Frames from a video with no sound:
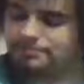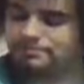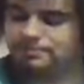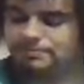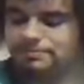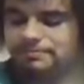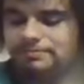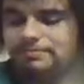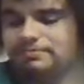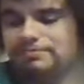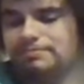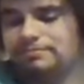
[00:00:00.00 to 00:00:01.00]

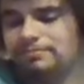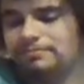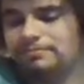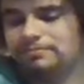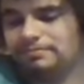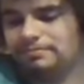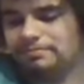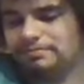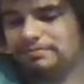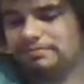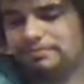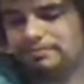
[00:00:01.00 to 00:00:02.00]

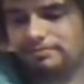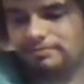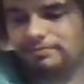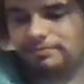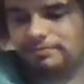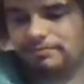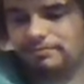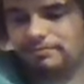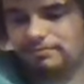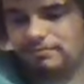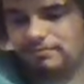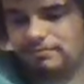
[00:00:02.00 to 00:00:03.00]

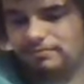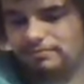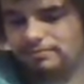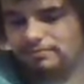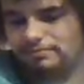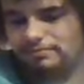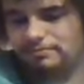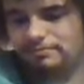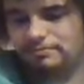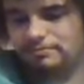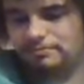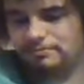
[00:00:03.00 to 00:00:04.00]

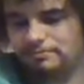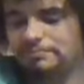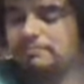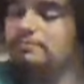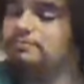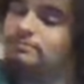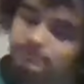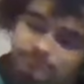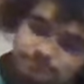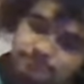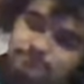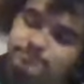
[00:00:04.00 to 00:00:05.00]

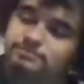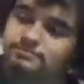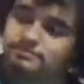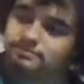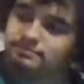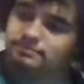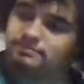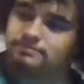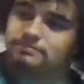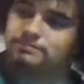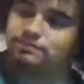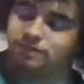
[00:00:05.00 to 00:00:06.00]

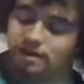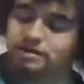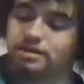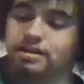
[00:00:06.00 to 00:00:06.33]
The person shown says nothing.